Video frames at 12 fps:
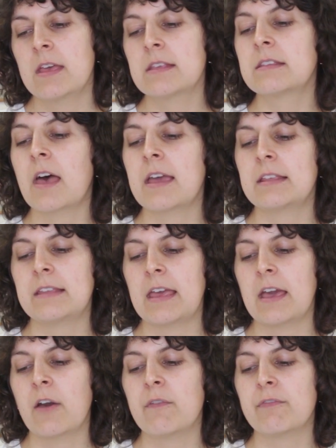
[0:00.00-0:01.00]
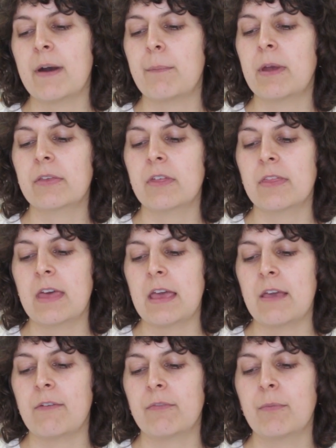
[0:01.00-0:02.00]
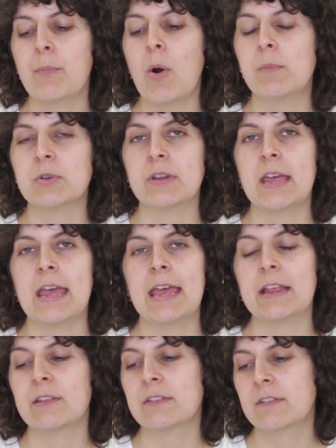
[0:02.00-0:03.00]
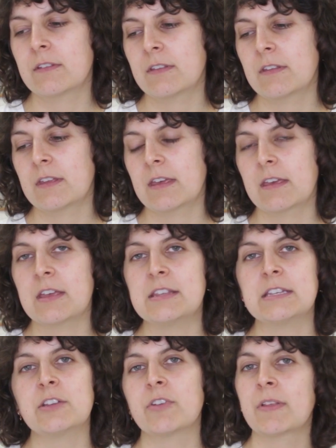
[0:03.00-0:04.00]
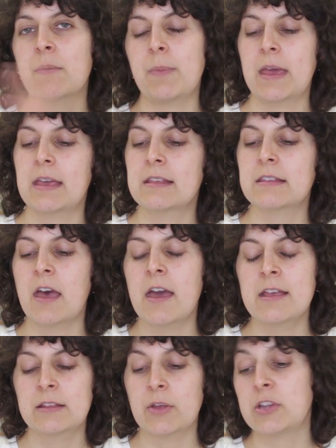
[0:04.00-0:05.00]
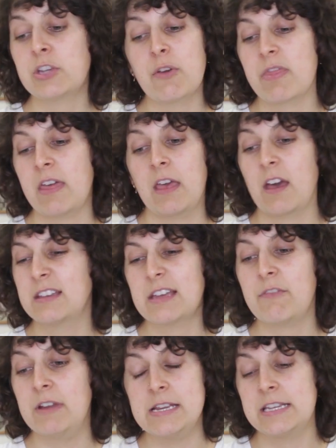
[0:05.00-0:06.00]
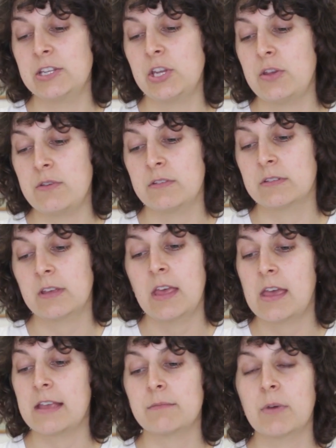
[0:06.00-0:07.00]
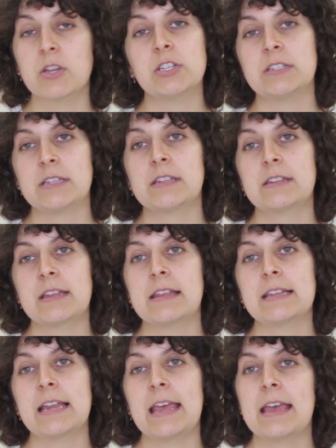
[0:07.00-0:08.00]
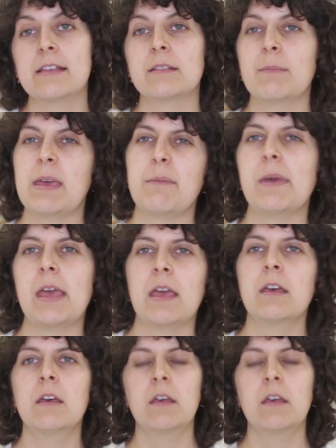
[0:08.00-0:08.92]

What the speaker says: sizing of fabric that they've popped on here is considering the biggest size. So I definitely didn't use as much as it says in here, so maybe